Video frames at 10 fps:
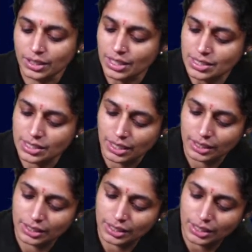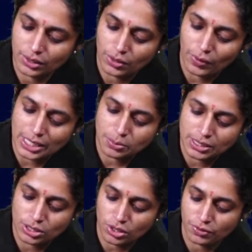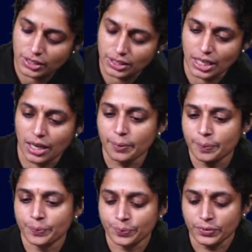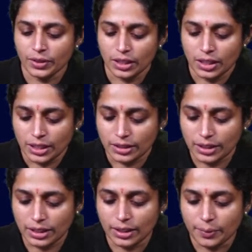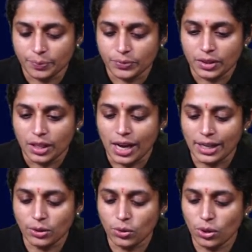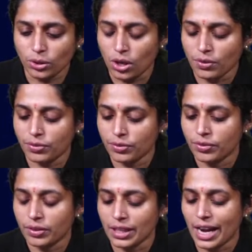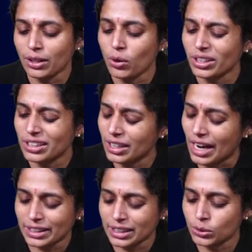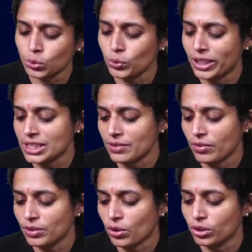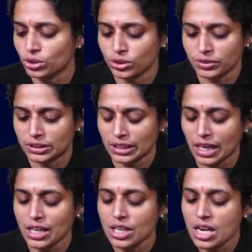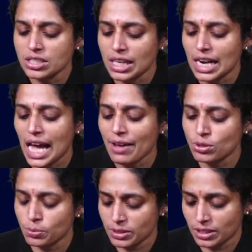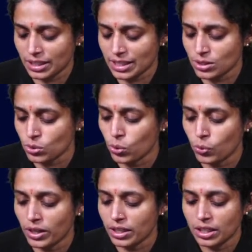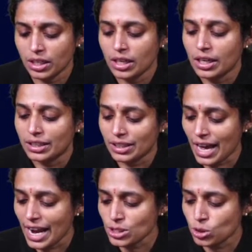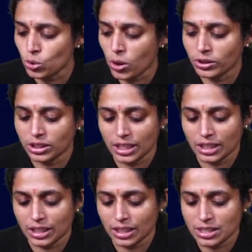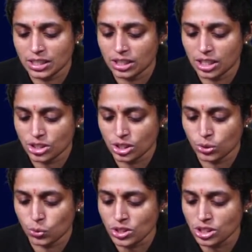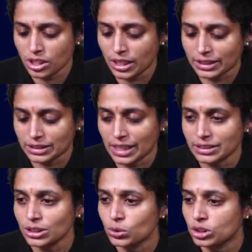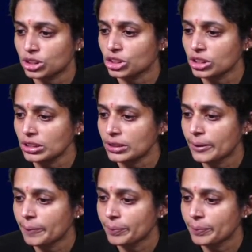It is D. the Vice President of India. Then, the High Court under Article 227 of the Constitution of India shall have superintendence over dash throughout the territories in relation to which it exercises jurisdiction.